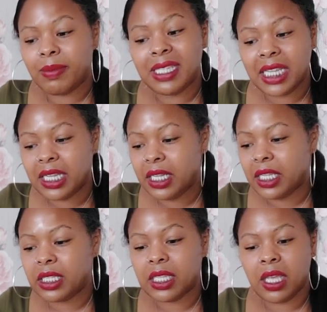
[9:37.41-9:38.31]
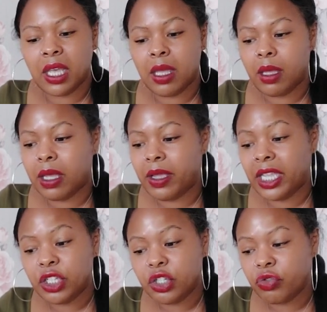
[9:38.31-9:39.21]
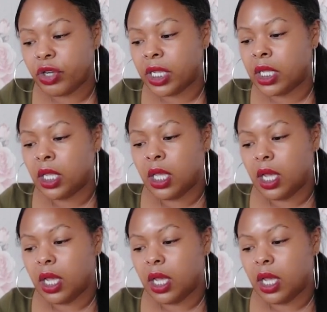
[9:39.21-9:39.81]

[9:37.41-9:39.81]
sickness, injury.